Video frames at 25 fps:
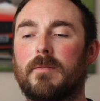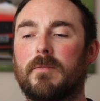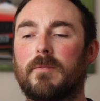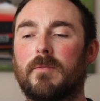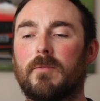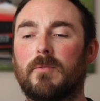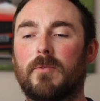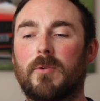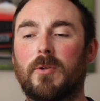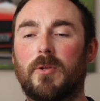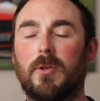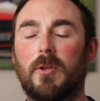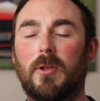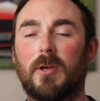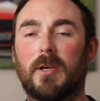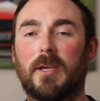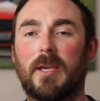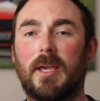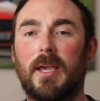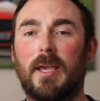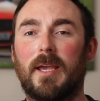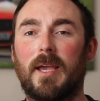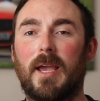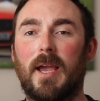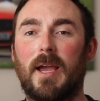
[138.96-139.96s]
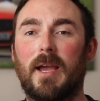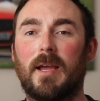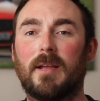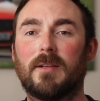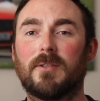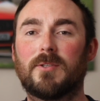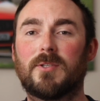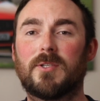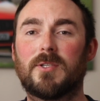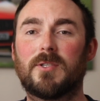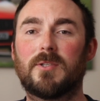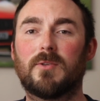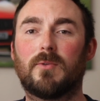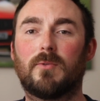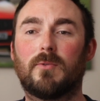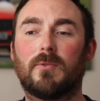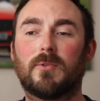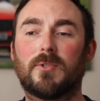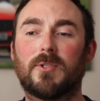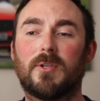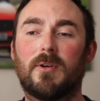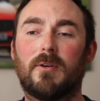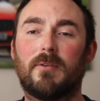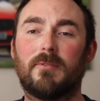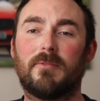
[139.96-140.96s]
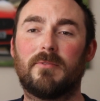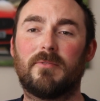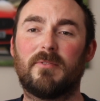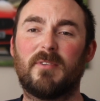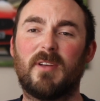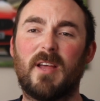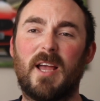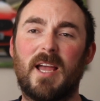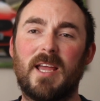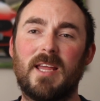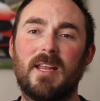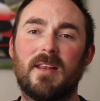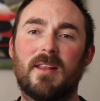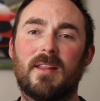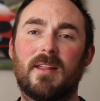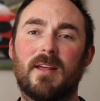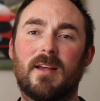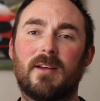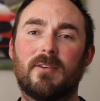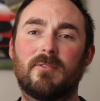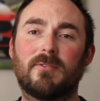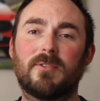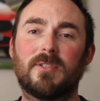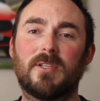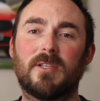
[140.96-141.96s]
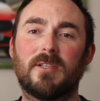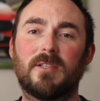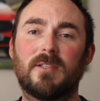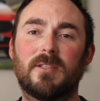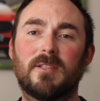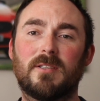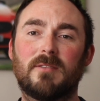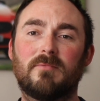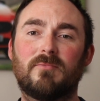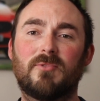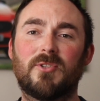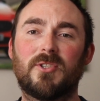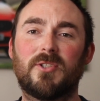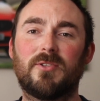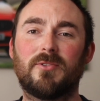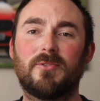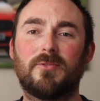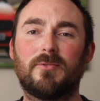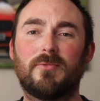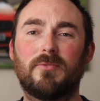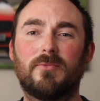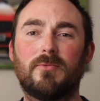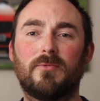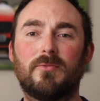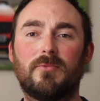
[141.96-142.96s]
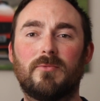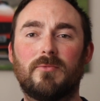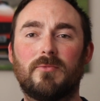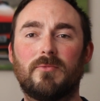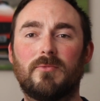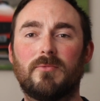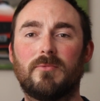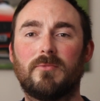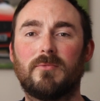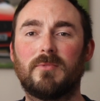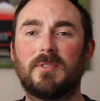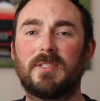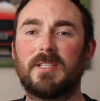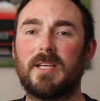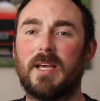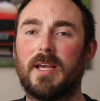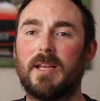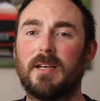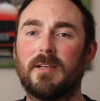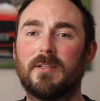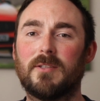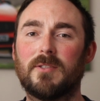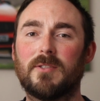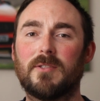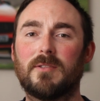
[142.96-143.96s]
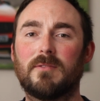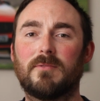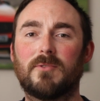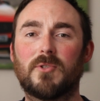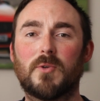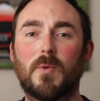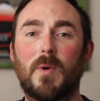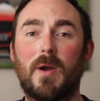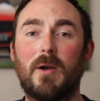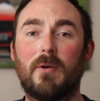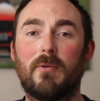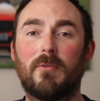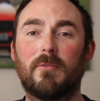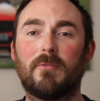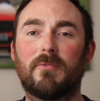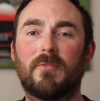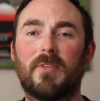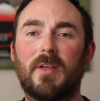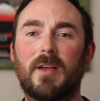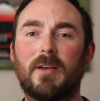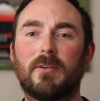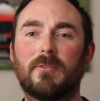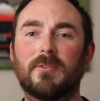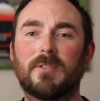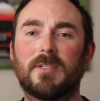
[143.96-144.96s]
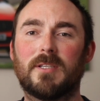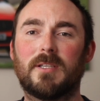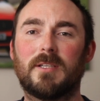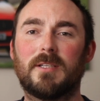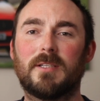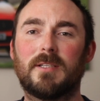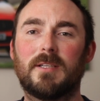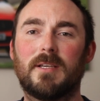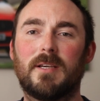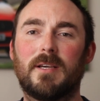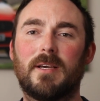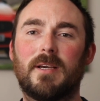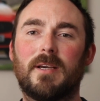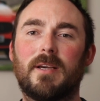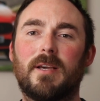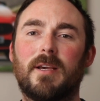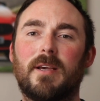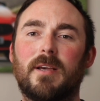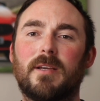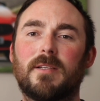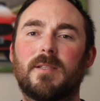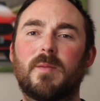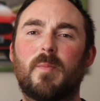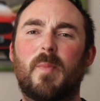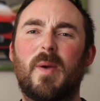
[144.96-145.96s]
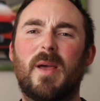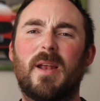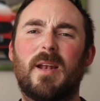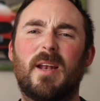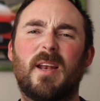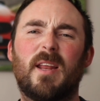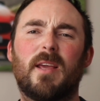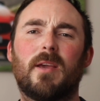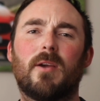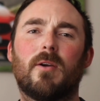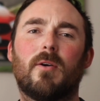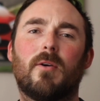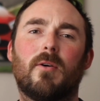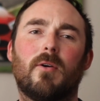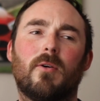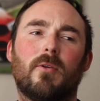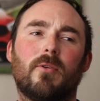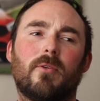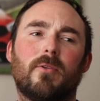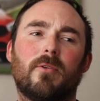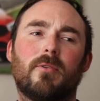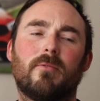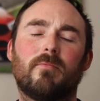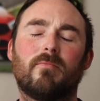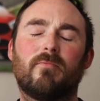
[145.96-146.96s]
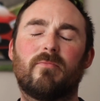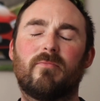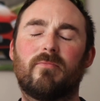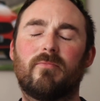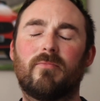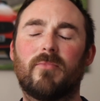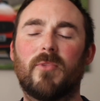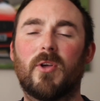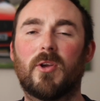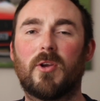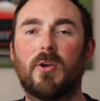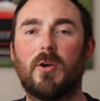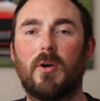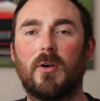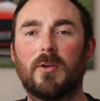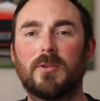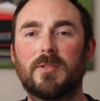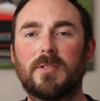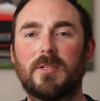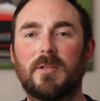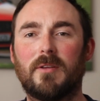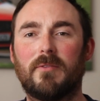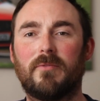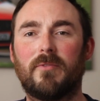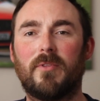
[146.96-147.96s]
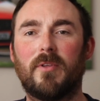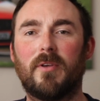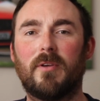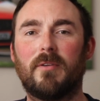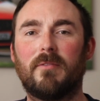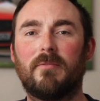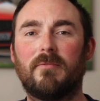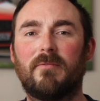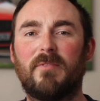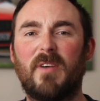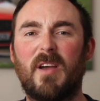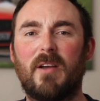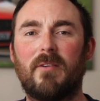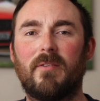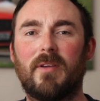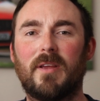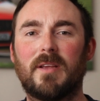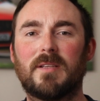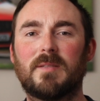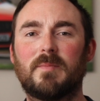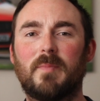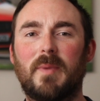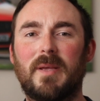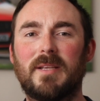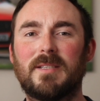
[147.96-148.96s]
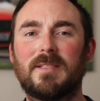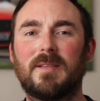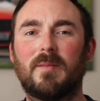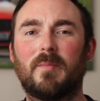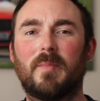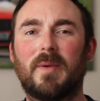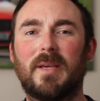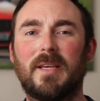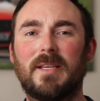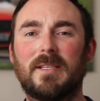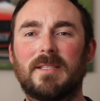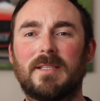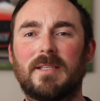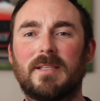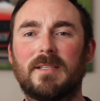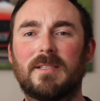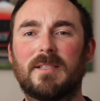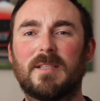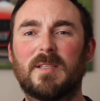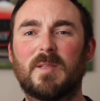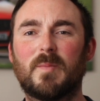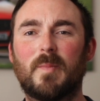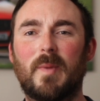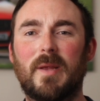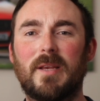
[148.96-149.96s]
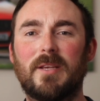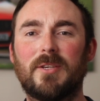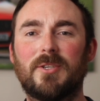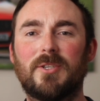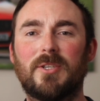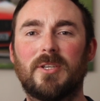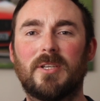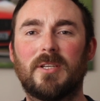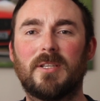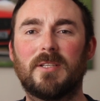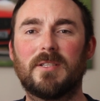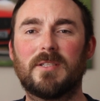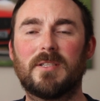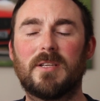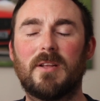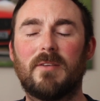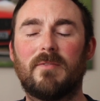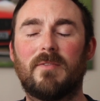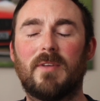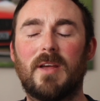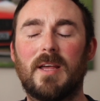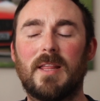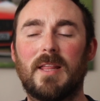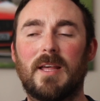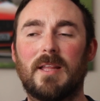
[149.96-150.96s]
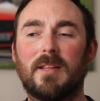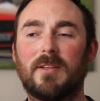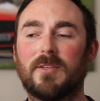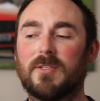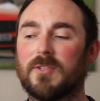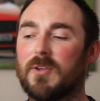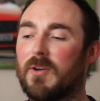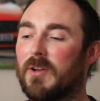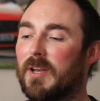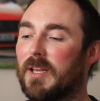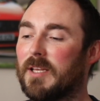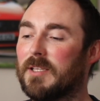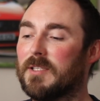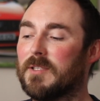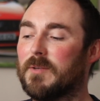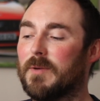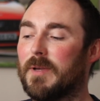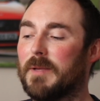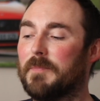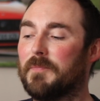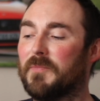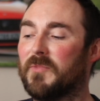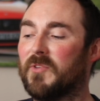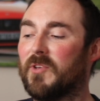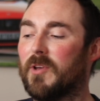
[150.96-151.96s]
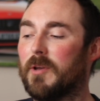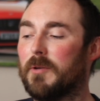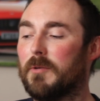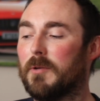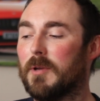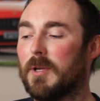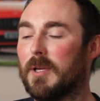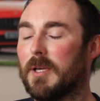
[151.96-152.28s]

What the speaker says: looking at sort of 8,000 to 10,000-12,000, depending on the cost of the various bits and pieces, suspension and stuff like that that's gone into it. So